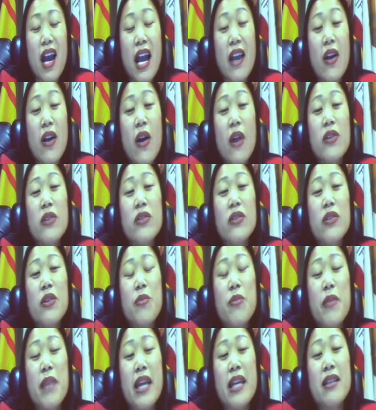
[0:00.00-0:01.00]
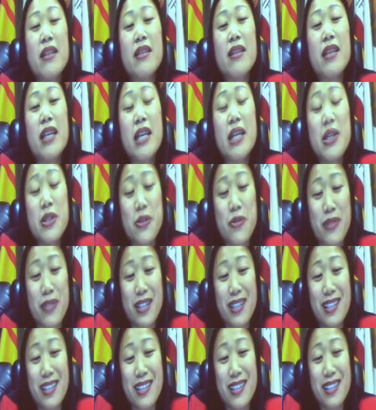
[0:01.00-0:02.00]
I also made
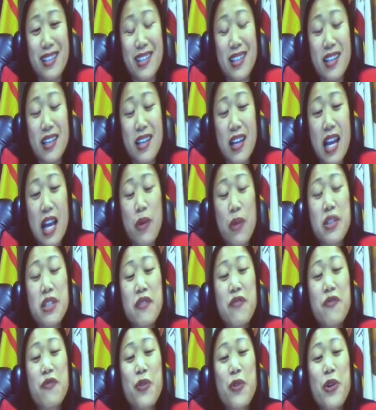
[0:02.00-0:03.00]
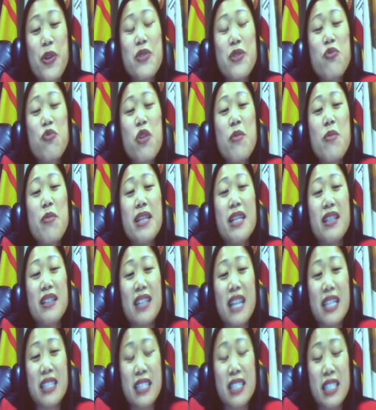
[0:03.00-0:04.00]
history. I was the first woman
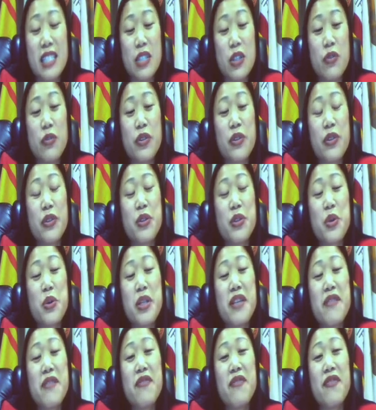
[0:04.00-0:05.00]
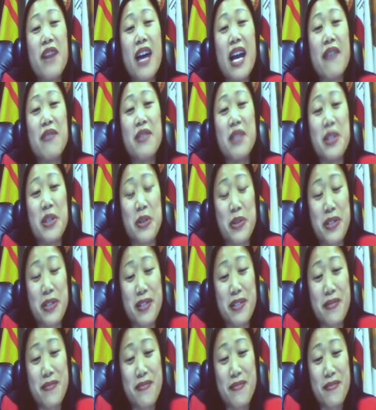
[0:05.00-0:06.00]
elected in 35
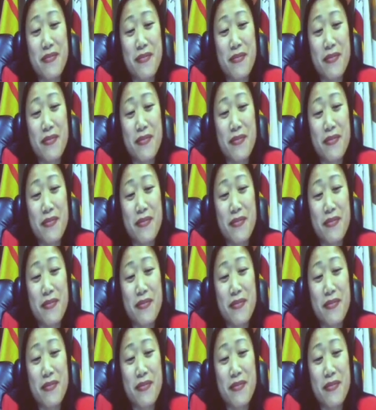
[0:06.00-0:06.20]
years.